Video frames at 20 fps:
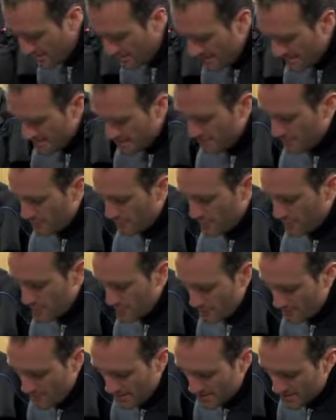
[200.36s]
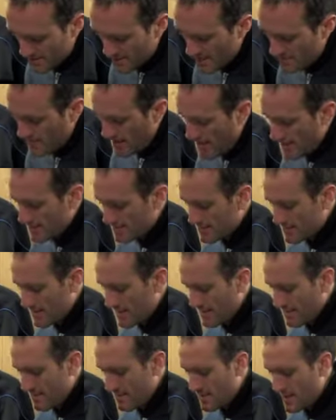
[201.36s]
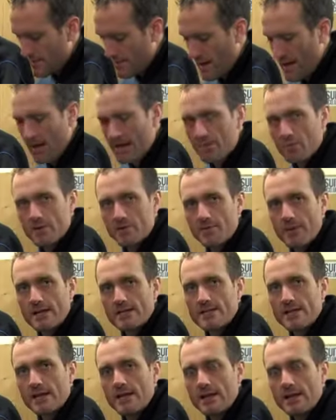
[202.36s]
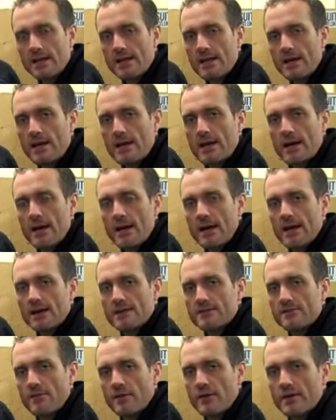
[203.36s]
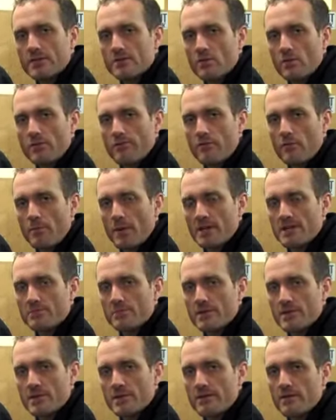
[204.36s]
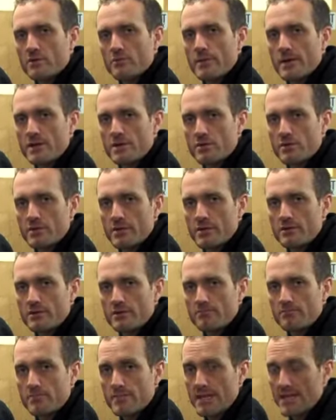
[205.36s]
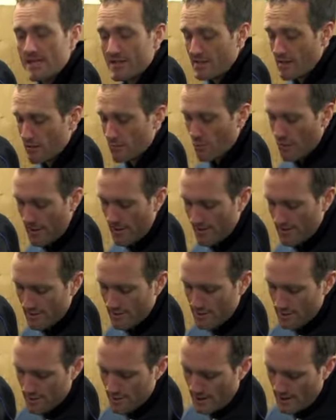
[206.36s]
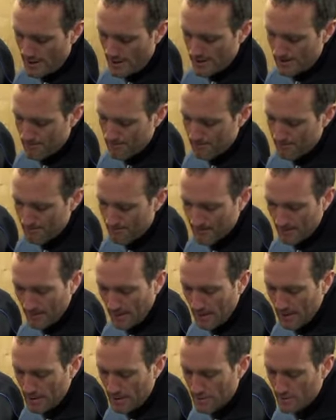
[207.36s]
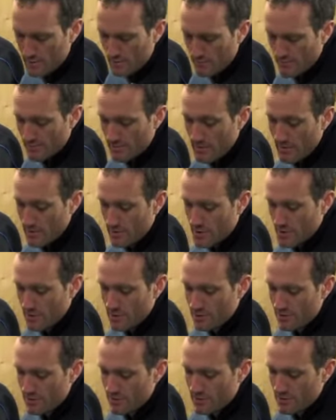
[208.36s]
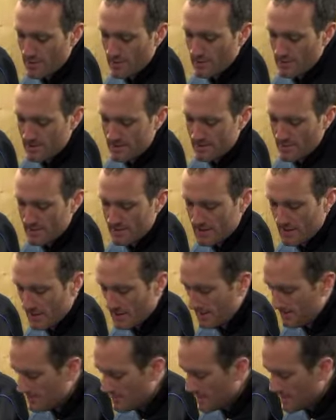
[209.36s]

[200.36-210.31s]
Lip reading: this, you've got the Duraflex knee pad, standard knee pad, which basically is a very sort of robust material. Make sure that knees don't wear through and your suit dies basically.